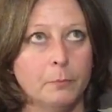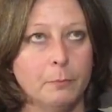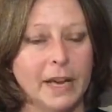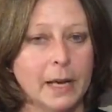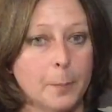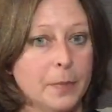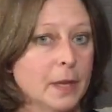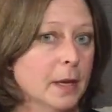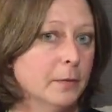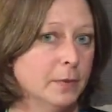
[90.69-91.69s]
make up
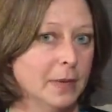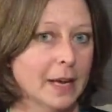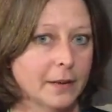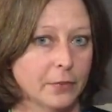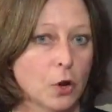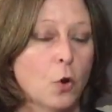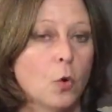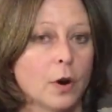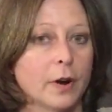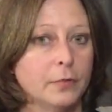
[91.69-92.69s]
the kind of the
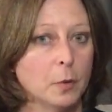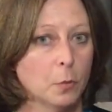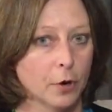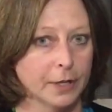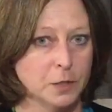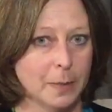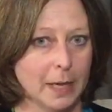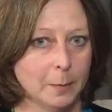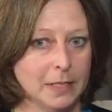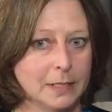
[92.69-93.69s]
core of your mortgage
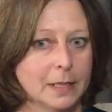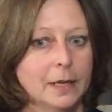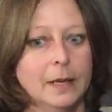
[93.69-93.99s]
payment.